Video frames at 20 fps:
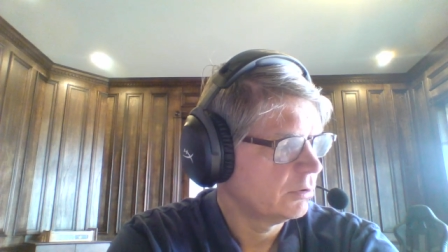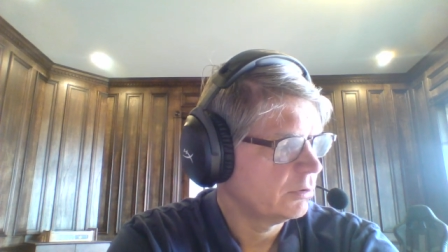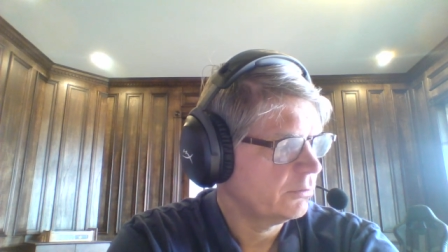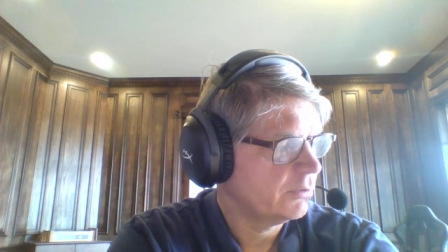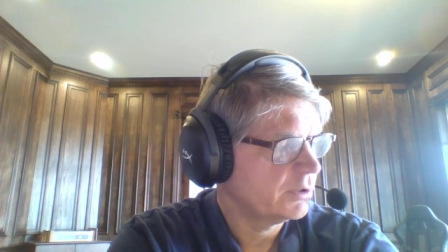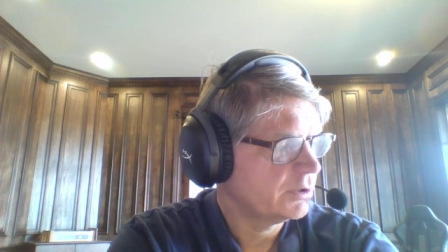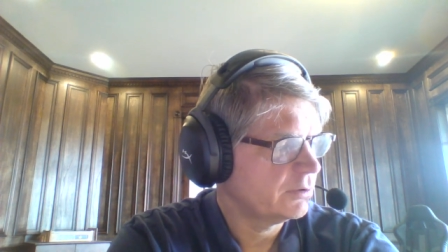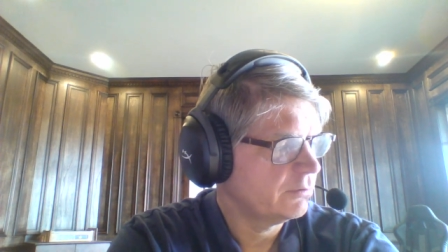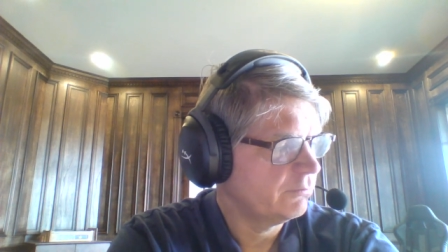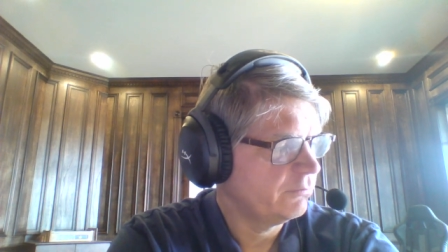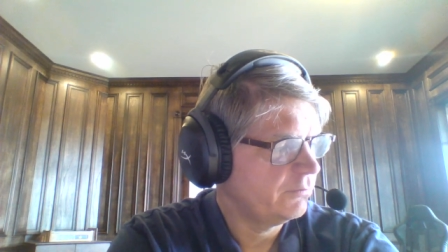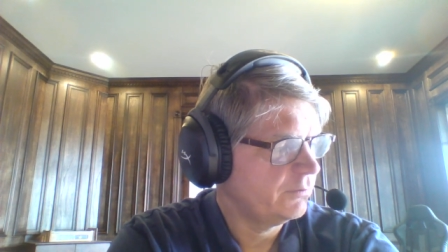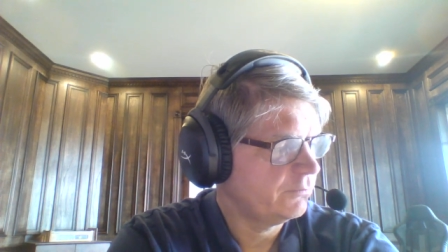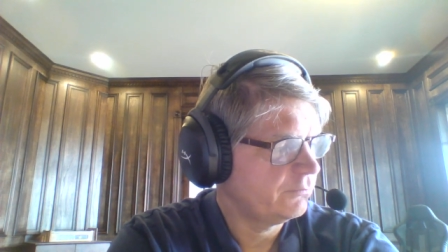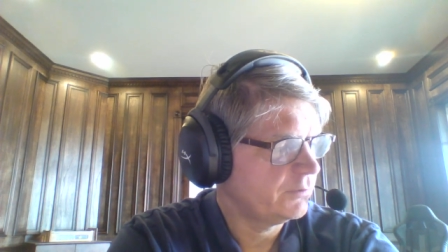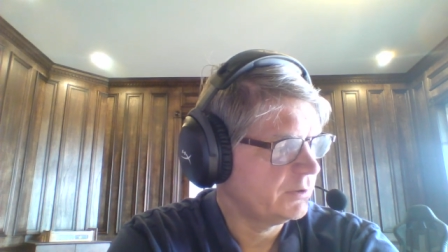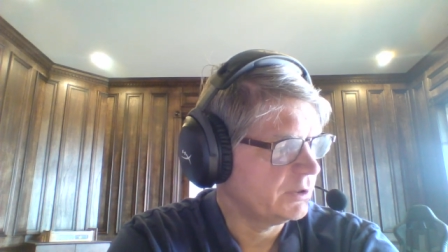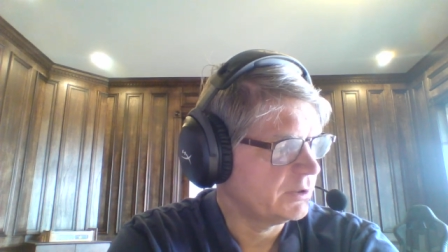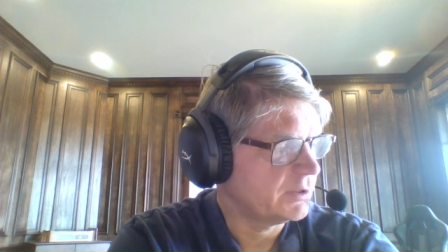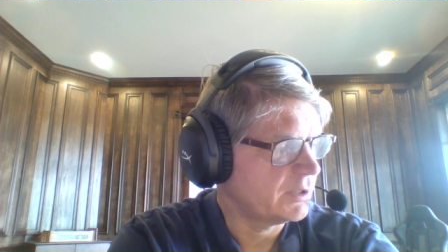Question
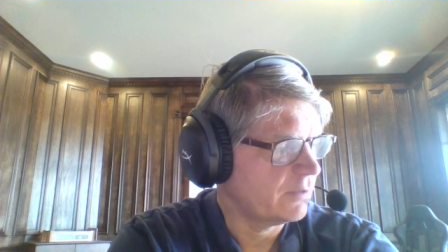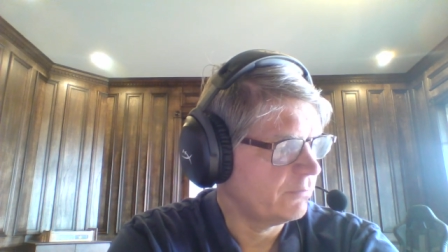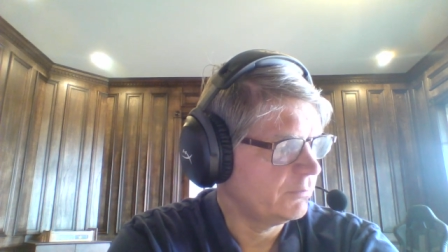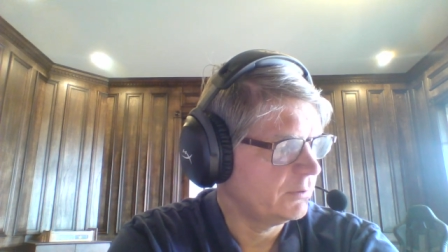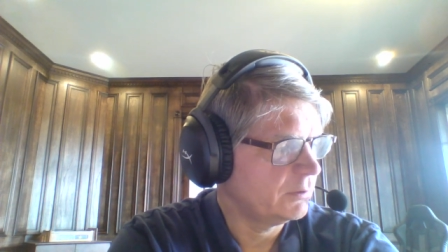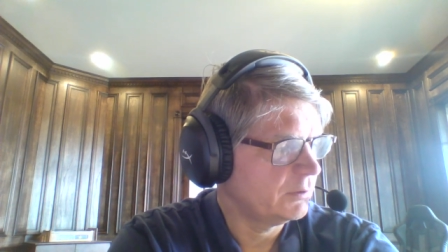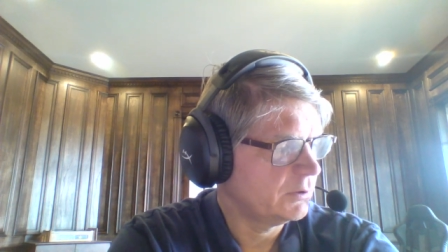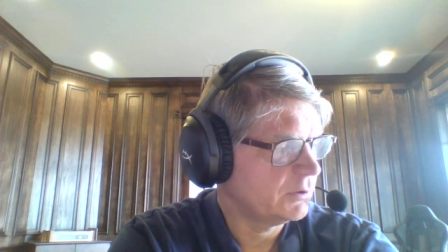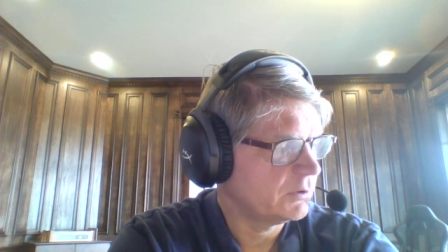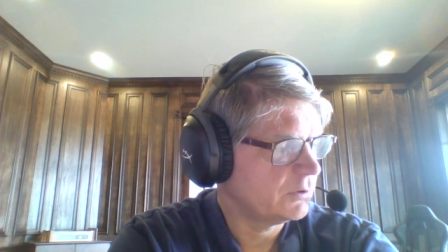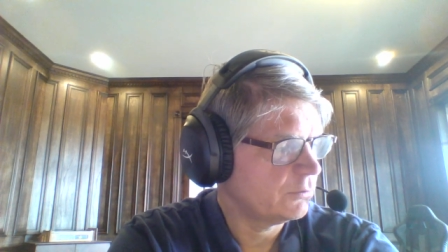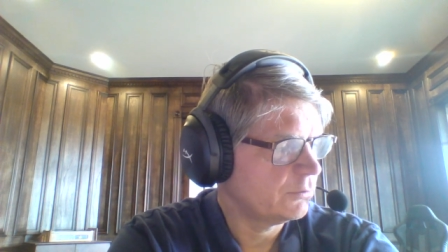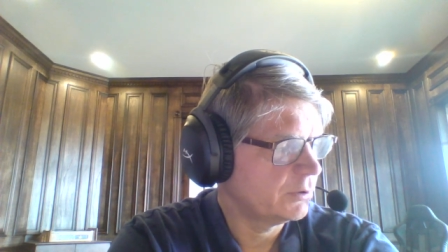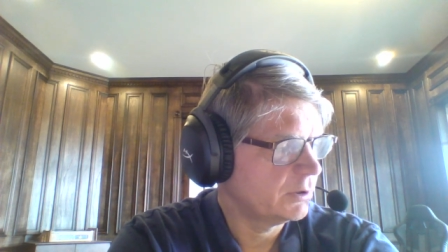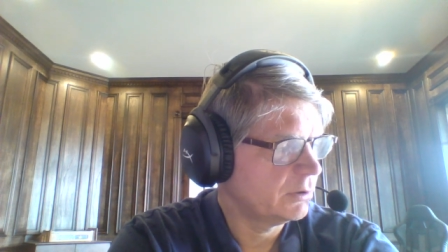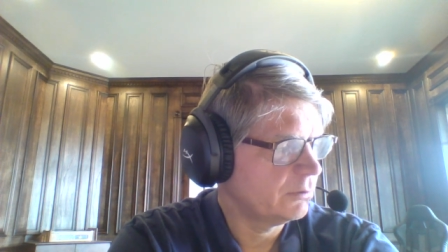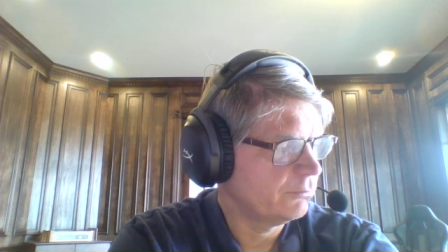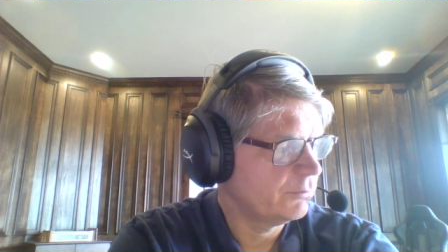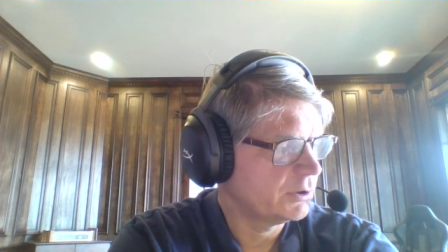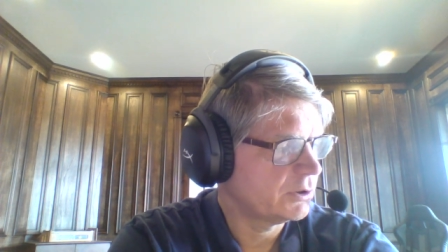57,
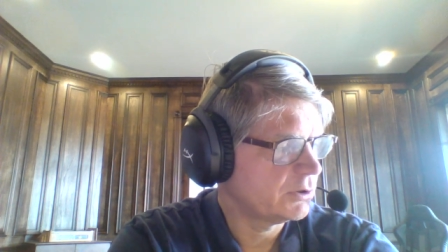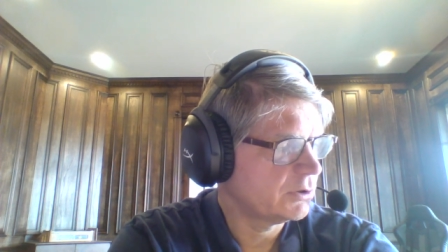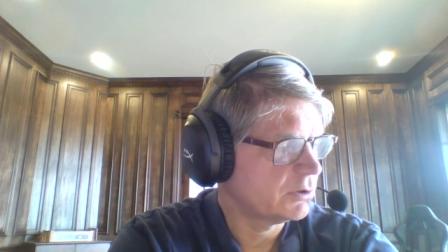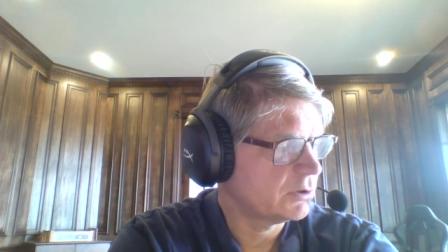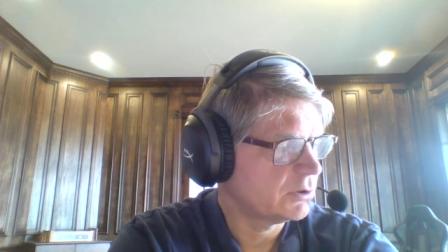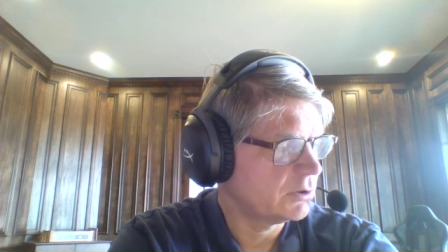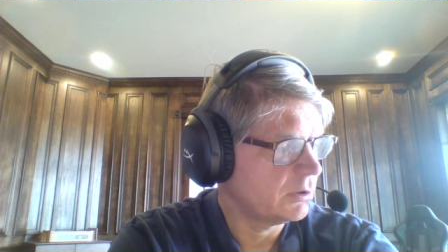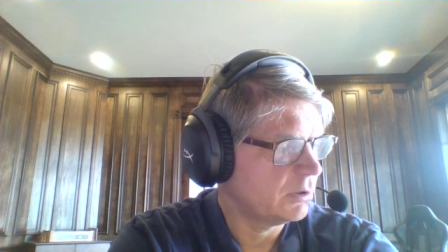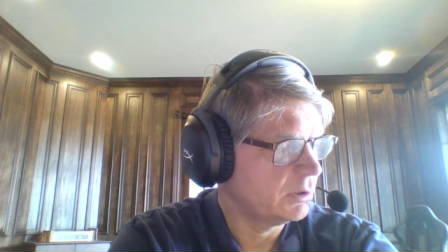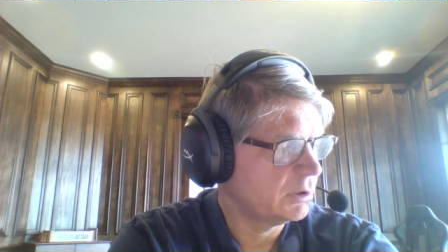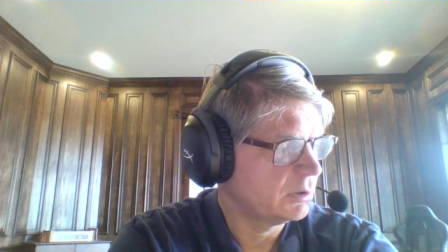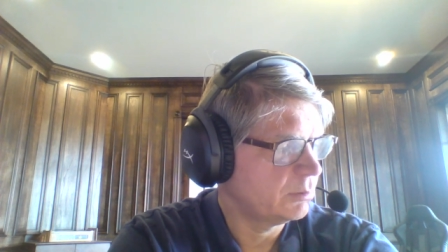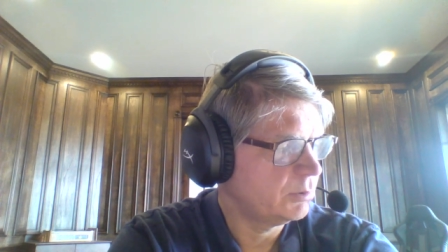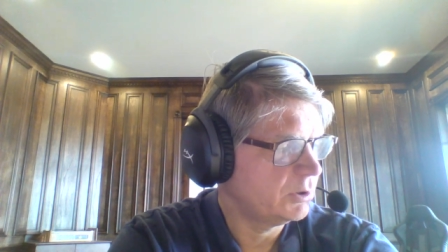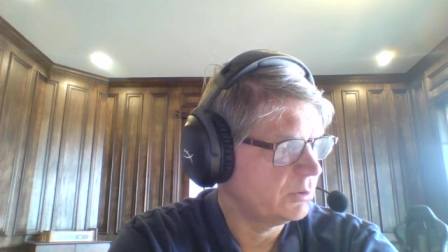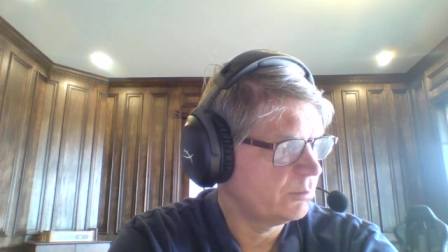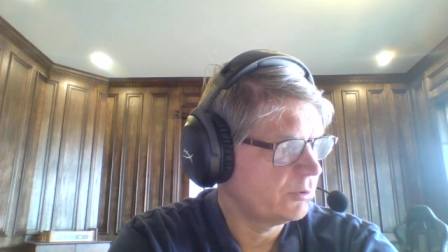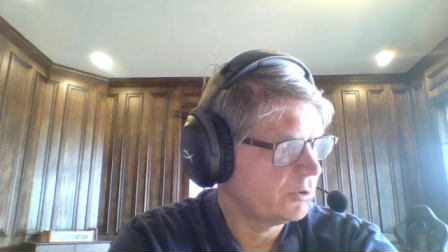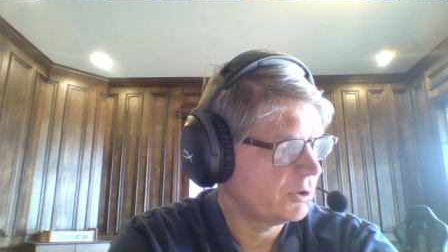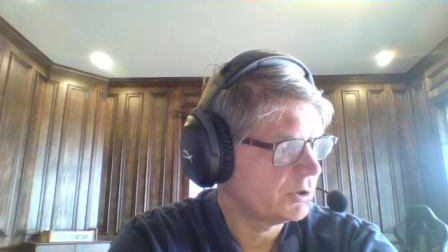disorder in which systolic
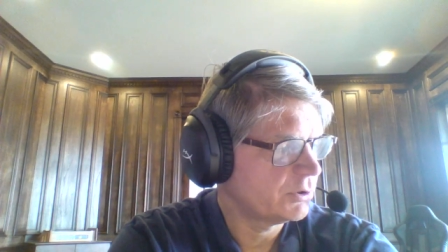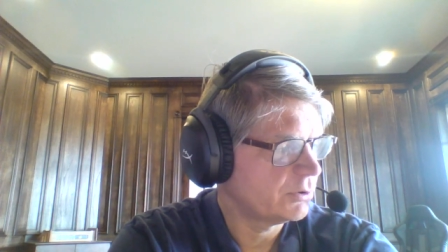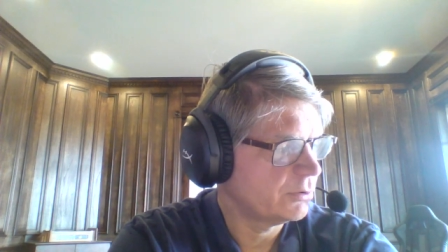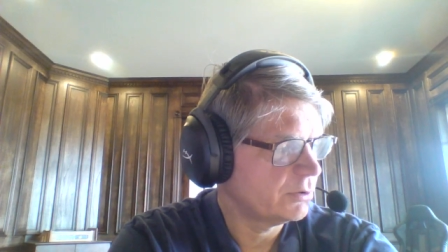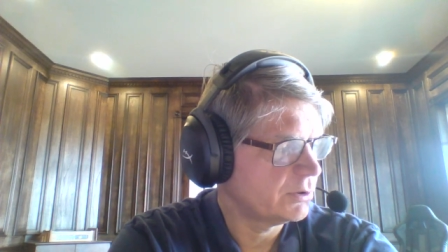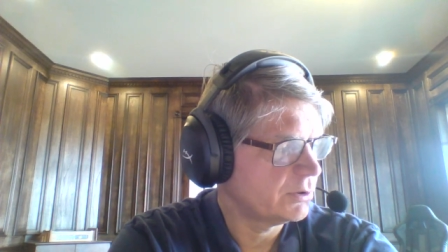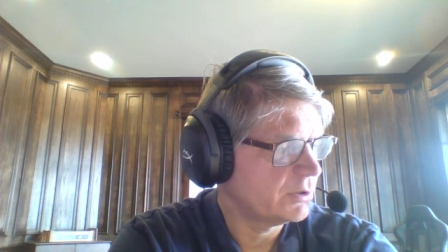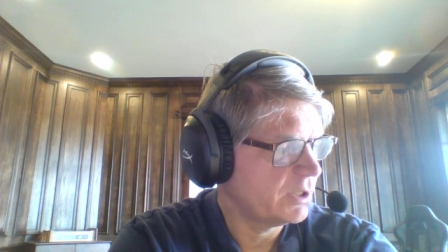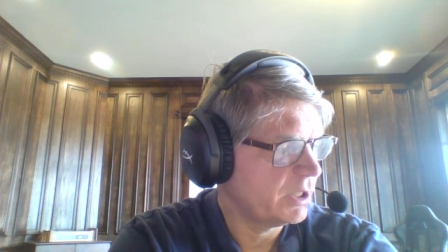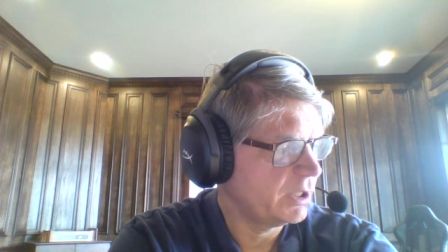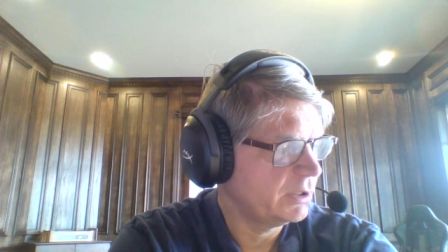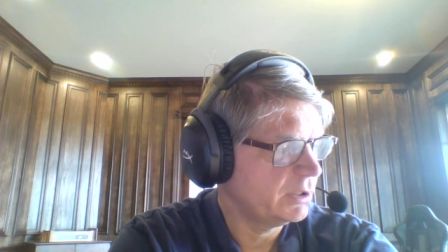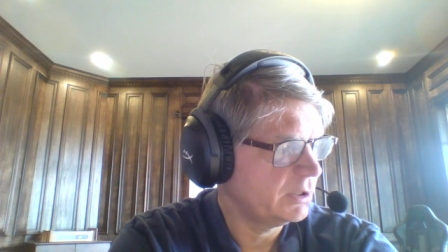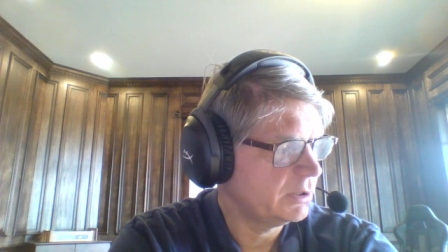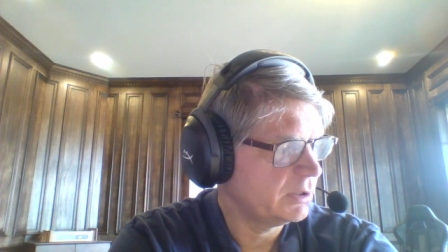blood pressure is 90,